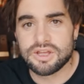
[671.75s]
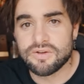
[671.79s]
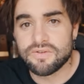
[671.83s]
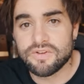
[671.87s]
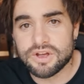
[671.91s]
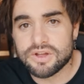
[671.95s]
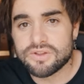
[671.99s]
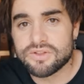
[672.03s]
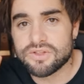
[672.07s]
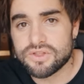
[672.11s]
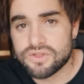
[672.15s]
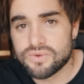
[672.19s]

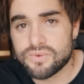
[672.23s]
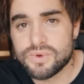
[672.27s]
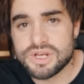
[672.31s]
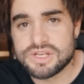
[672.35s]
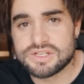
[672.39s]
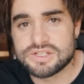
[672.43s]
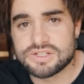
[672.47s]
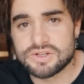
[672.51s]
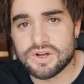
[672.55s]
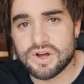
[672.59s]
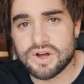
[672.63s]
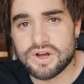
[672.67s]
Giving it
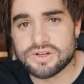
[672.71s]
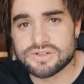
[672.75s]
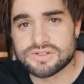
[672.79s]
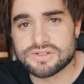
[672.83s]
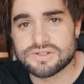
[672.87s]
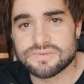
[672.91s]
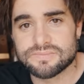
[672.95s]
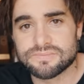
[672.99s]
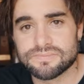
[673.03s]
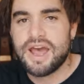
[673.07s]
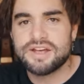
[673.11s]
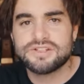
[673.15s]
three
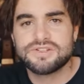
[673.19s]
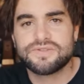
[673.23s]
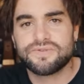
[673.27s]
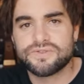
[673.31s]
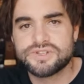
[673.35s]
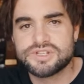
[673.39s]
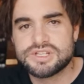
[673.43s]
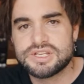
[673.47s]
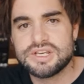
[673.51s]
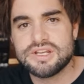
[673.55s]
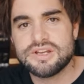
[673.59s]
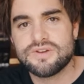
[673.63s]
stars. As for
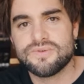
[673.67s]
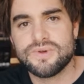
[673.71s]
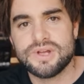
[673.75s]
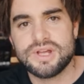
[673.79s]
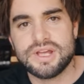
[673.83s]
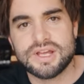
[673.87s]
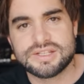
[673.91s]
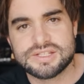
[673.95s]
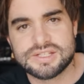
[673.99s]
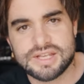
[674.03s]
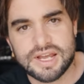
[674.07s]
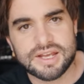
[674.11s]
scenery,
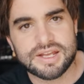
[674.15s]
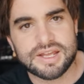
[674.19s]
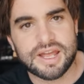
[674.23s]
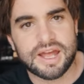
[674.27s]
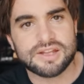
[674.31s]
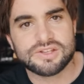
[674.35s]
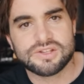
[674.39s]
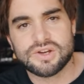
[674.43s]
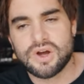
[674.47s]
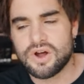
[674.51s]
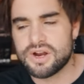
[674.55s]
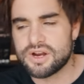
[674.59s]
it's like
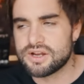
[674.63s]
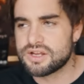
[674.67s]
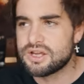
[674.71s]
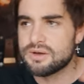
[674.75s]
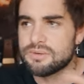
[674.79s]
Antarctica.